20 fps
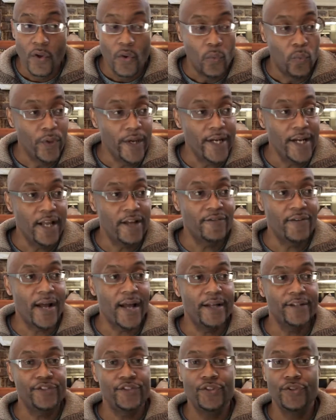When have
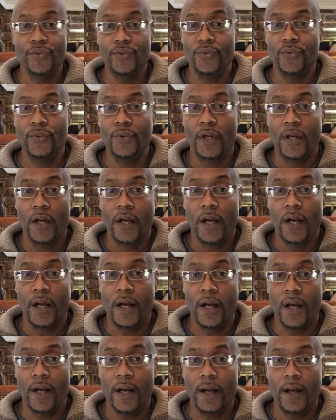I too
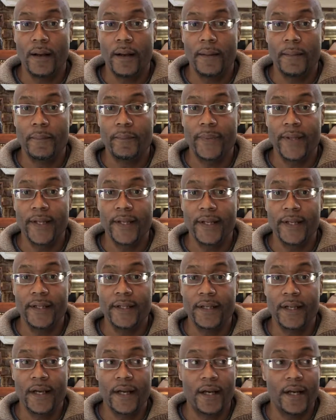been